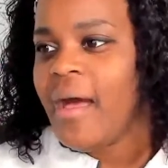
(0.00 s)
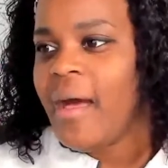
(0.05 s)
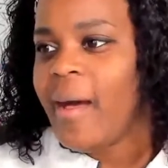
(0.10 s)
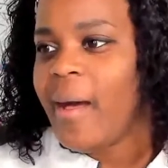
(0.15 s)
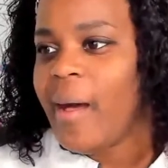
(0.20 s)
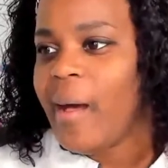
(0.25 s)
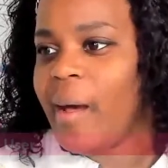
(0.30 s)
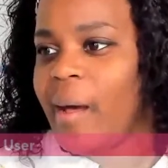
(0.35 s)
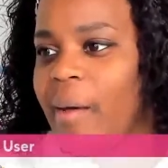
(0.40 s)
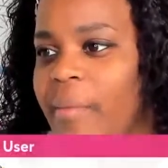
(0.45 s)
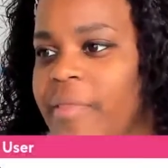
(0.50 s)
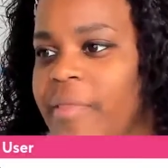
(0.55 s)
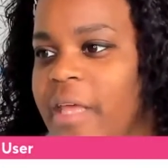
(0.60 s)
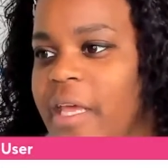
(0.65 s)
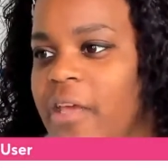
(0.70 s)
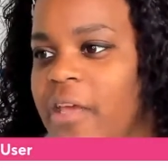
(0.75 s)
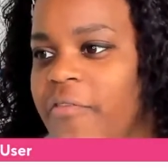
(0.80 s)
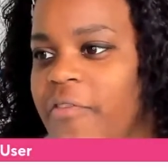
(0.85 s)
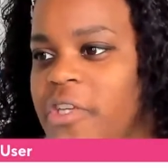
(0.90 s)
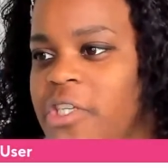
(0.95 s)

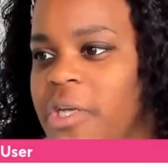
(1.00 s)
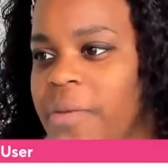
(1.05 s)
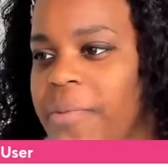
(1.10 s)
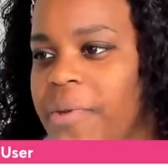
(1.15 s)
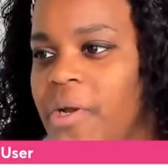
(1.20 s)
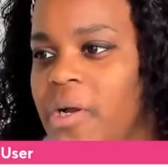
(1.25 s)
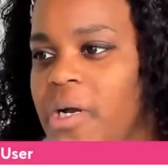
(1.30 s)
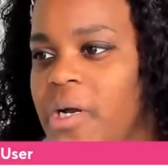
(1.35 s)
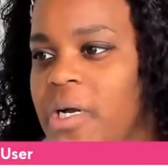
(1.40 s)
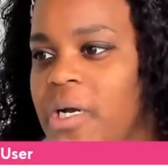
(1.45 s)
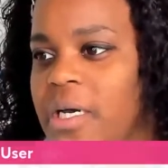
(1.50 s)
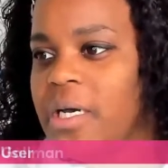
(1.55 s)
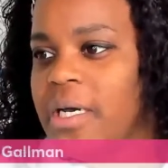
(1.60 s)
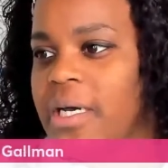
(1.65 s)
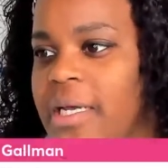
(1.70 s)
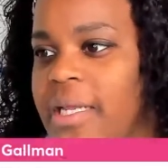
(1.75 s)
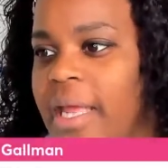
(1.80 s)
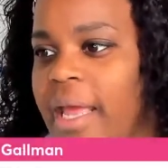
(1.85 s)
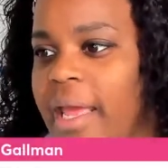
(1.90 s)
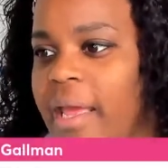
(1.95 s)
Thank you for jumping
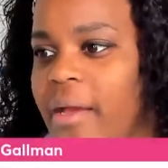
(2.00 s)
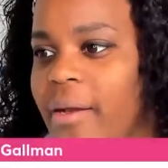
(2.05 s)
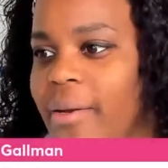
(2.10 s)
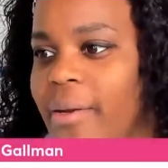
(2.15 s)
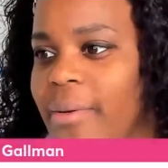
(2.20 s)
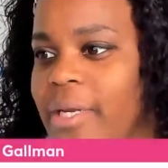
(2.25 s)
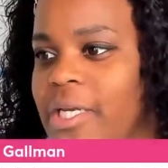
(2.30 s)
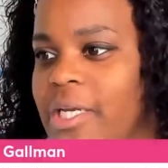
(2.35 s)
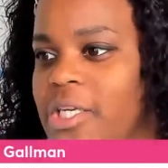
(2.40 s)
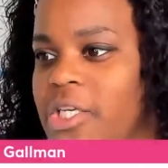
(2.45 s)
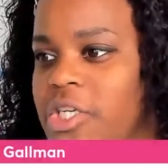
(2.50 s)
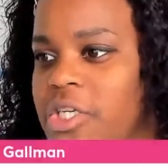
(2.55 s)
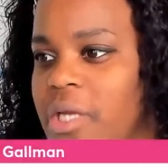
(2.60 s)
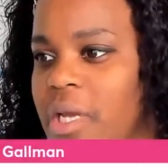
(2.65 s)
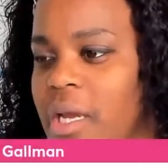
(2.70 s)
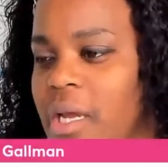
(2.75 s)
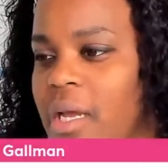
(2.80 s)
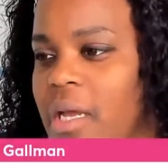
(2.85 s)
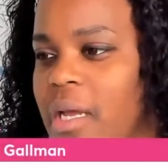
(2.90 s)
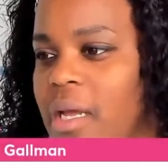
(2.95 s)
on. Hey,
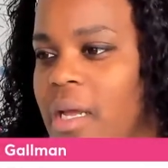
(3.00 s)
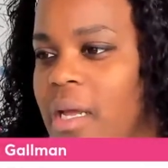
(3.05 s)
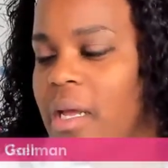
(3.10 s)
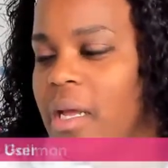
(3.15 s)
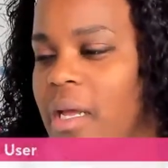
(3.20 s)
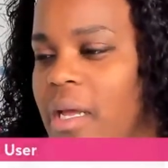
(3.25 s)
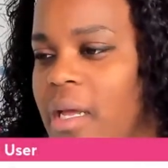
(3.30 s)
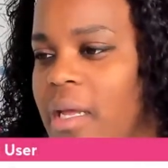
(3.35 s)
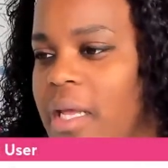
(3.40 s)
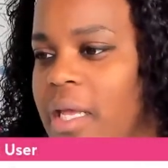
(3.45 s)
Aquisha.